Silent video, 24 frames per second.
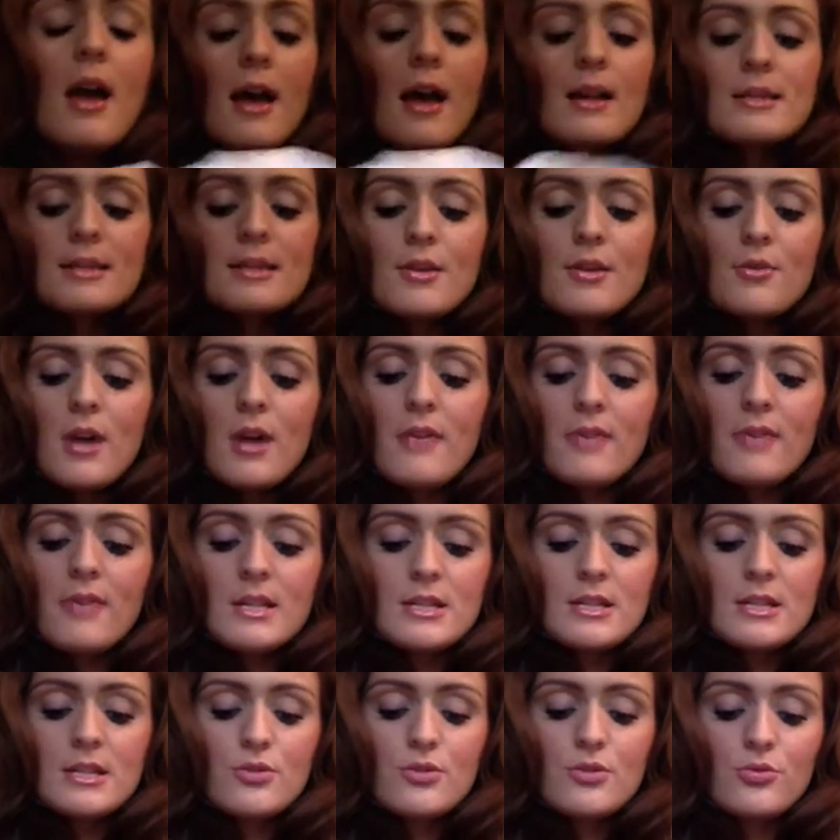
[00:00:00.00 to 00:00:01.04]
I still have
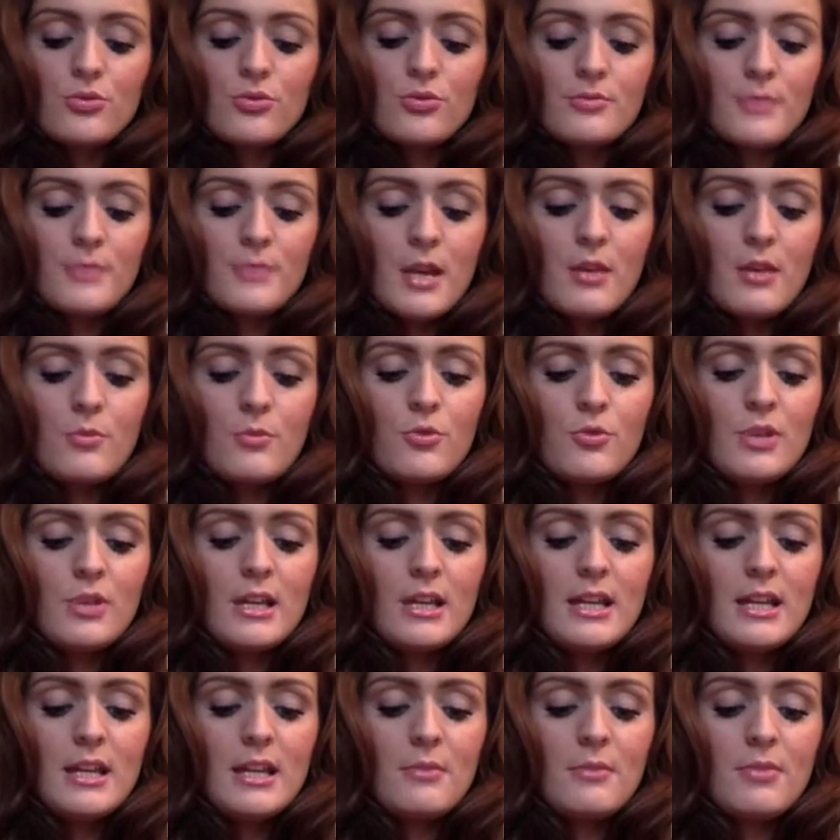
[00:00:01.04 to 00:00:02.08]
his note, and I'm going to
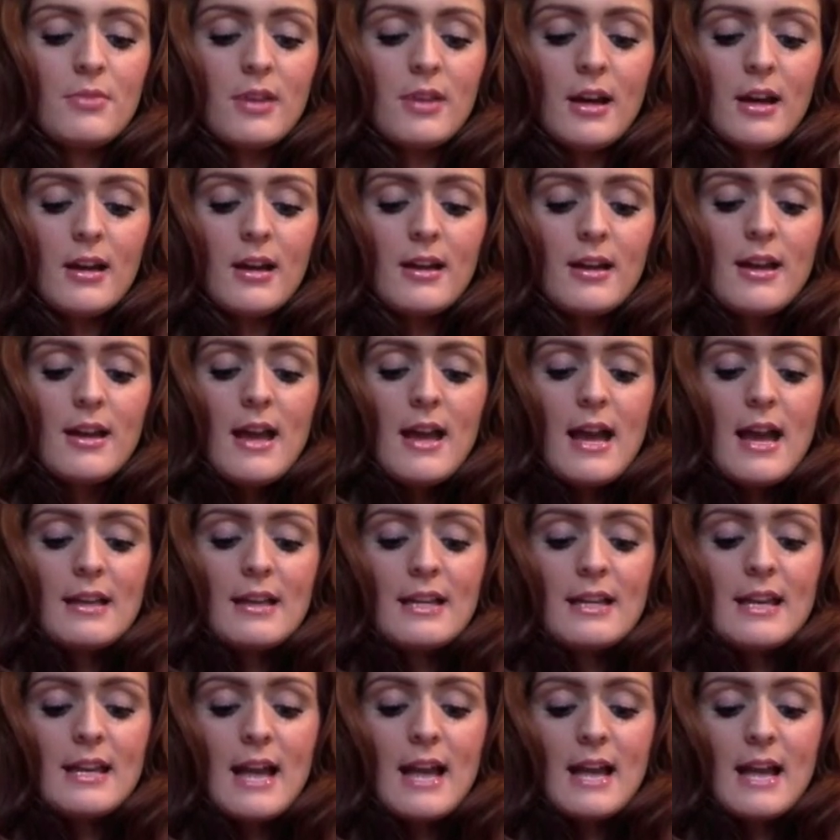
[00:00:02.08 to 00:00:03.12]
keep that. And
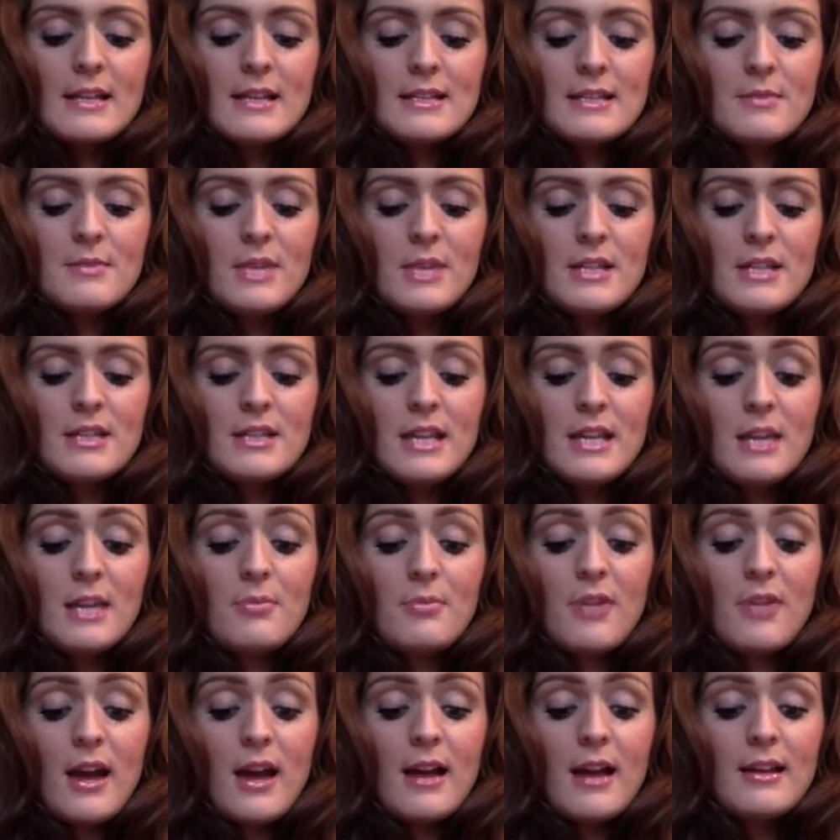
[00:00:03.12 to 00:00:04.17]
he asked me to keep
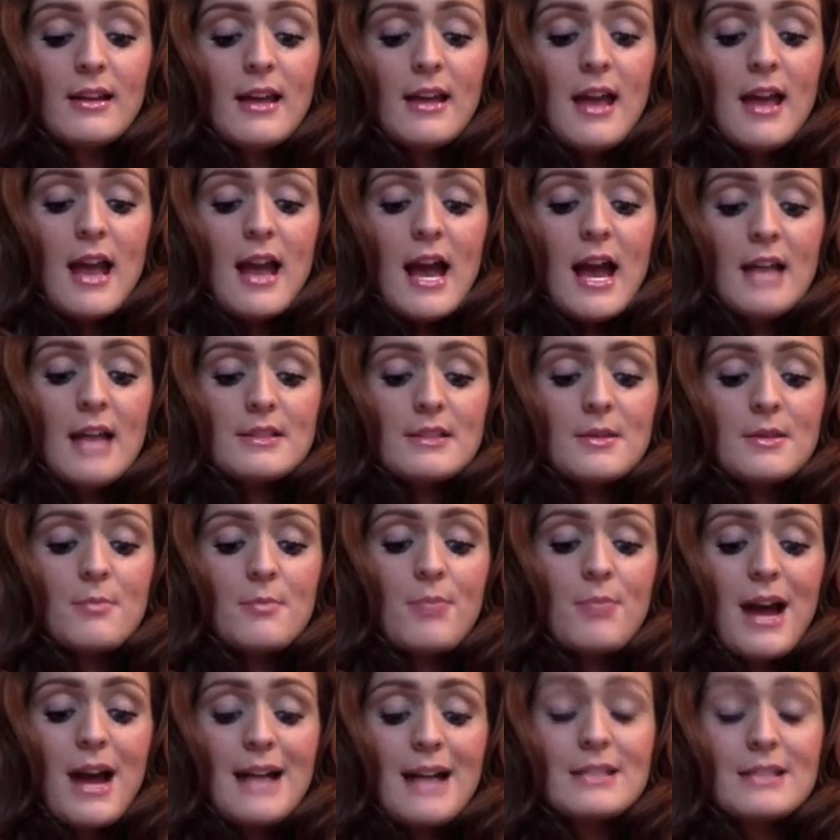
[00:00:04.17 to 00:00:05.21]
that and
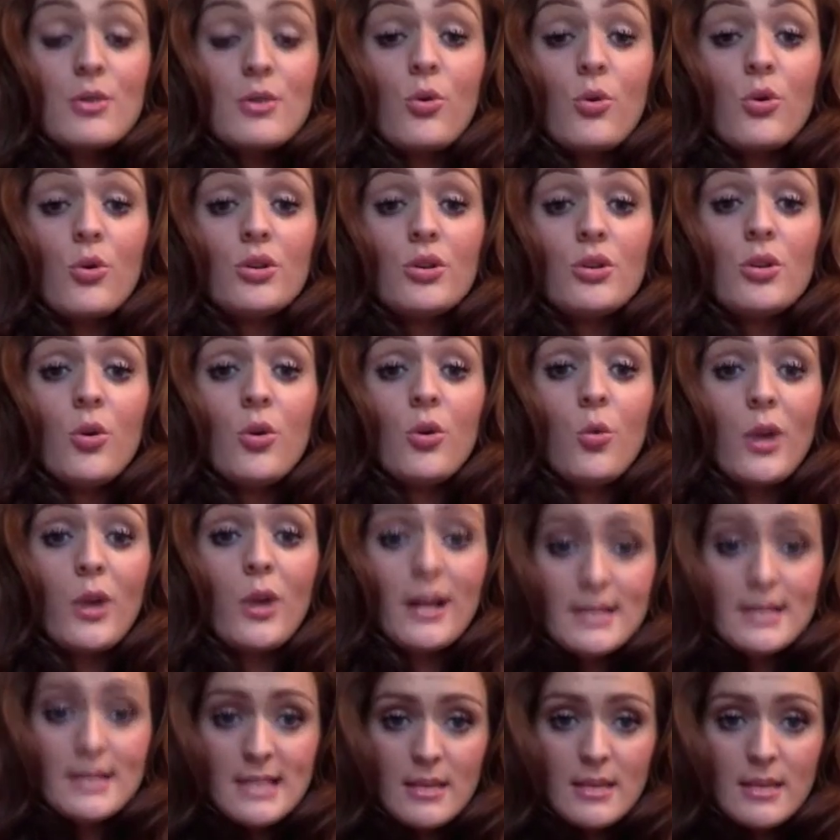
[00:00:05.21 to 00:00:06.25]
pass it on when I
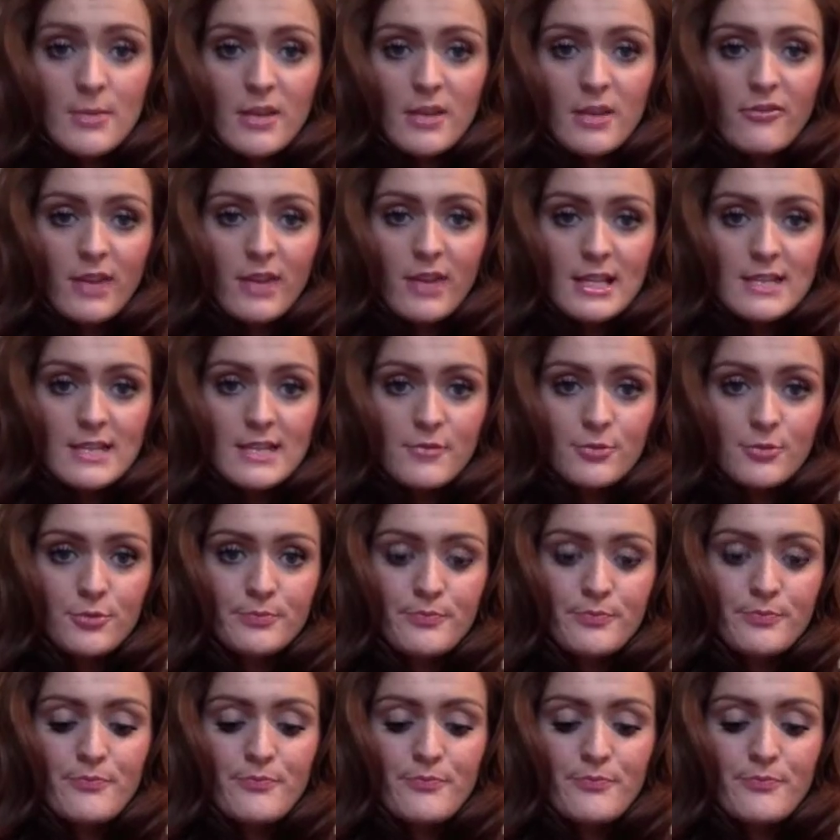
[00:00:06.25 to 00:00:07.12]
see them at the festival.